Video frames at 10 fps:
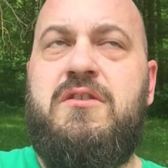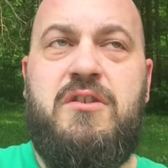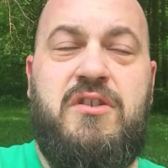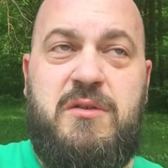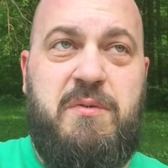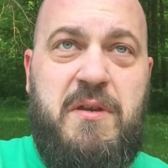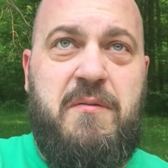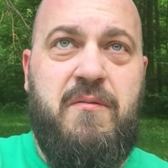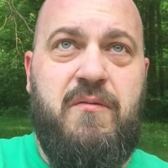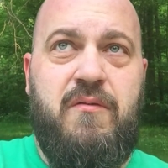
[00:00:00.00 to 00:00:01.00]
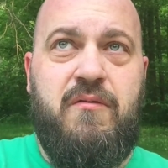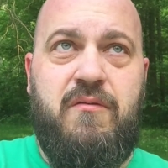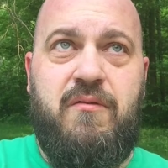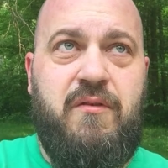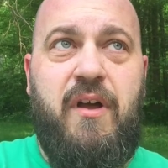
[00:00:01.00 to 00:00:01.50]
to just be
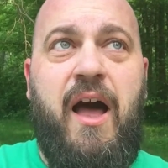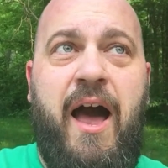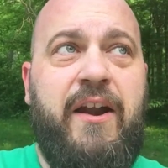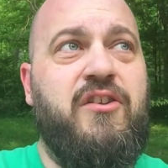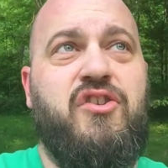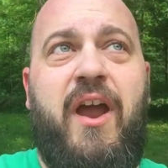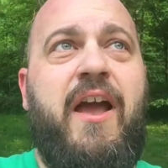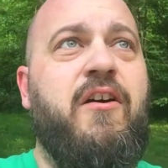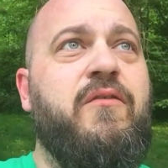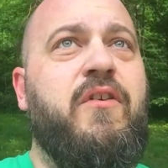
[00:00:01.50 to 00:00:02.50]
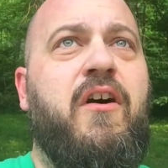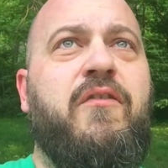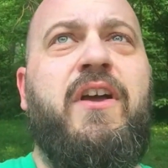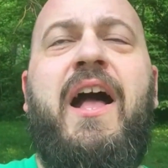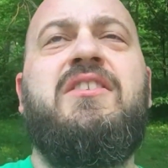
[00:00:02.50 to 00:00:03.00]
on a track of,
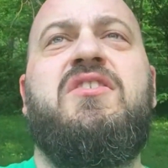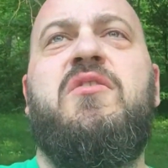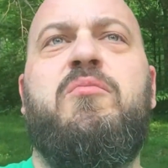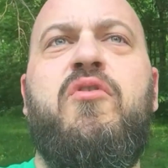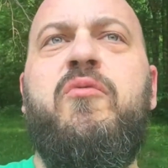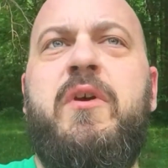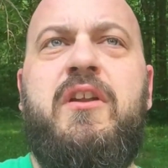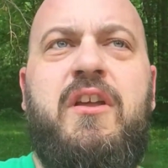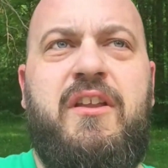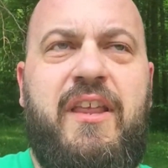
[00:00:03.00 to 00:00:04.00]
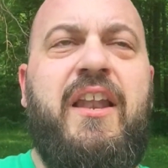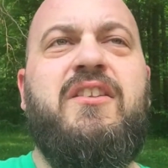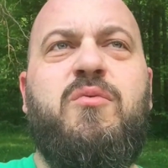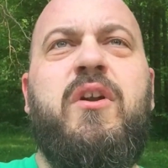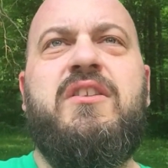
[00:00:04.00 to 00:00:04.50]
of constant improvement. That
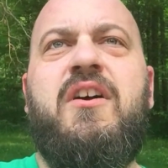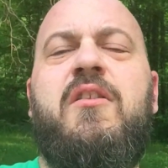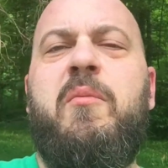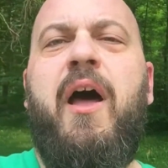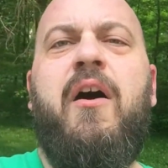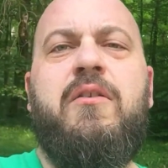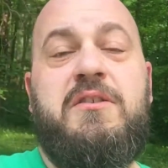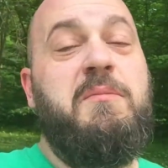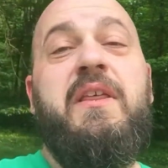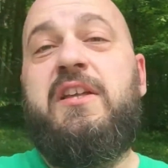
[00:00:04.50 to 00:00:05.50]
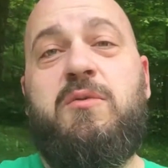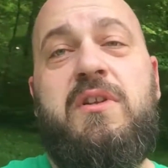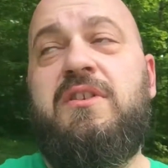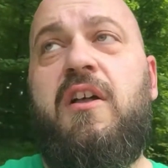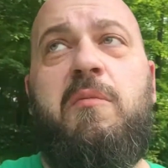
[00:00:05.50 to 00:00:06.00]
is what it's all about. To me, that's
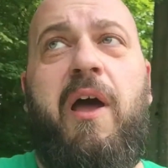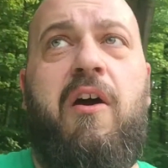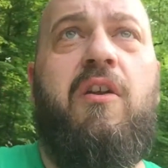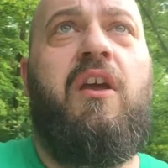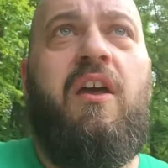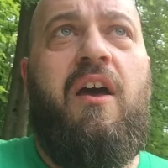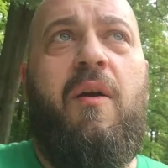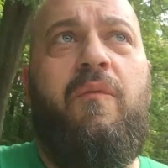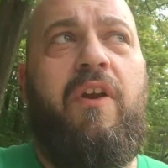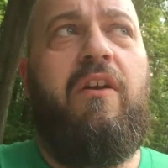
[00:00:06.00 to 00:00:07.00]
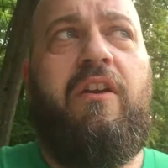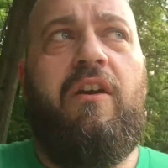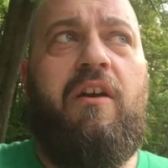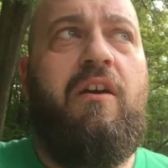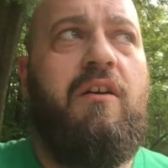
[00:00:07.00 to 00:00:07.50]
what it's all about. I'm very
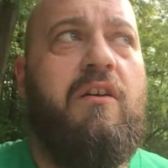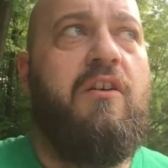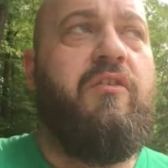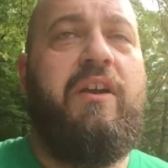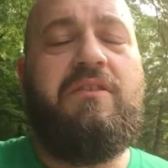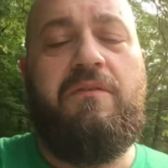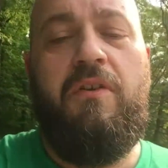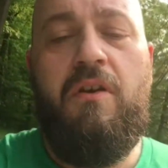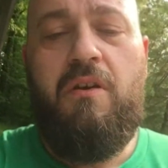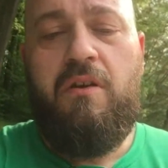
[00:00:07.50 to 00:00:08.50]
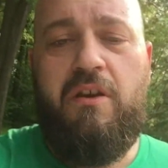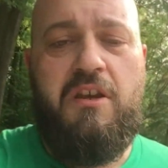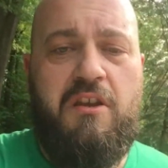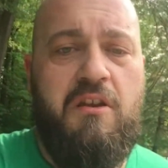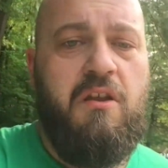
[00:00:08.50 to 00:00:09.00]
uh, aggressive
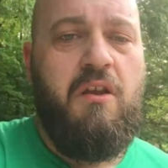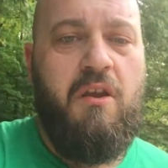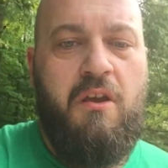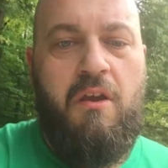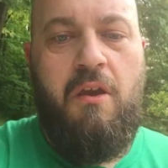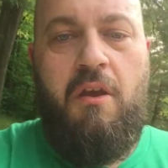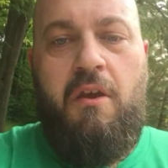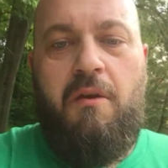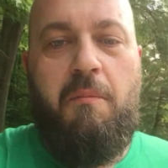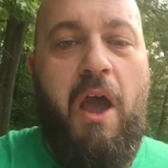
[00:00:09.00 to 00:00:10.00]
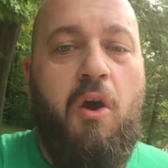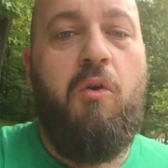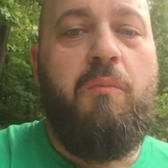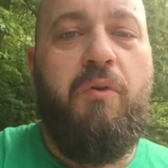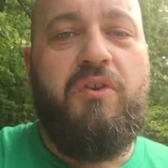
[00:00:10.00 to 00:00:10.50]
in my
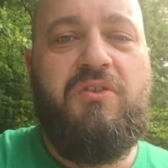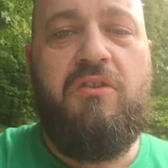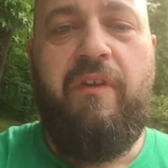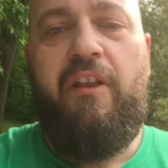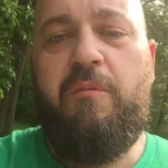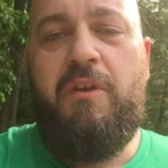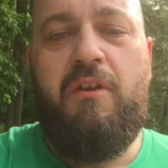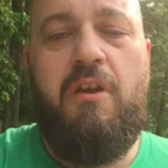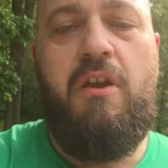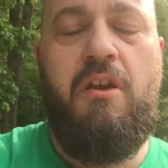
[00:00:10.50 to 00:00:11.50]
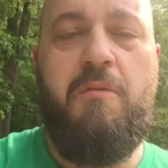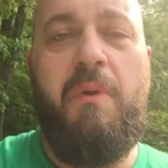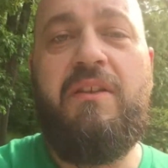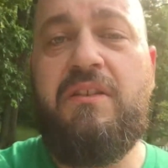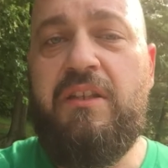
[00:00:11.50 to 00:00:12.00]
own personal development,
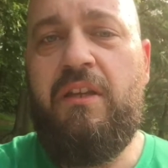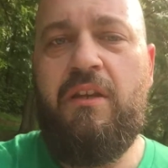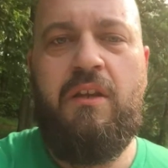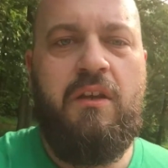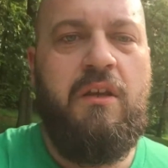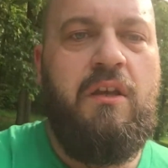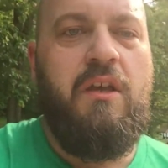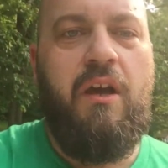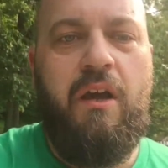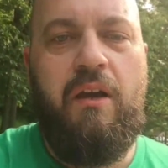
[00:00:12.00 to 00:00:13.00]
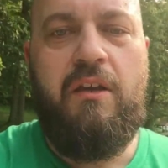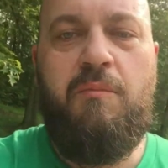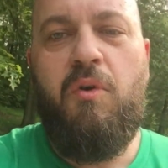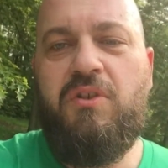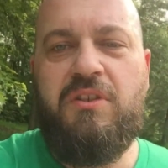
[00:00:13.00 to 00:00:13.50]
mentally, uh,
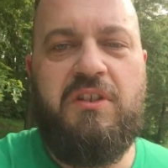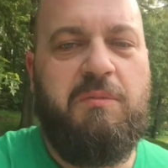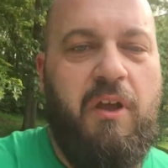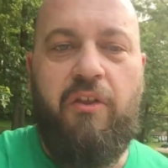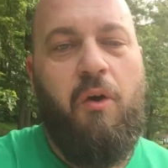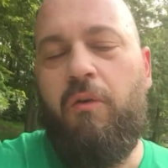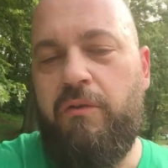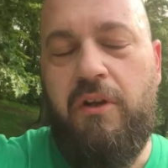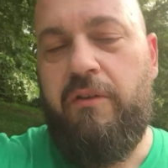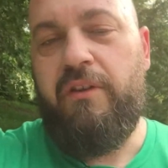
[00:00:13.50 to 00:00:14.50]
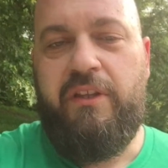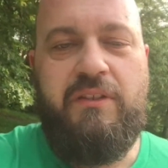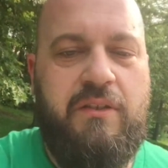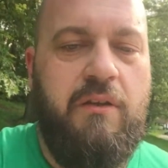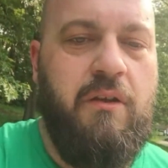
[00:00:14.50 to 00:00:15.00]
emotionally, uh, the whole, you know, the
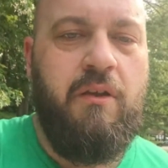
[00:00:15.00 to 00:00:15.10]
list.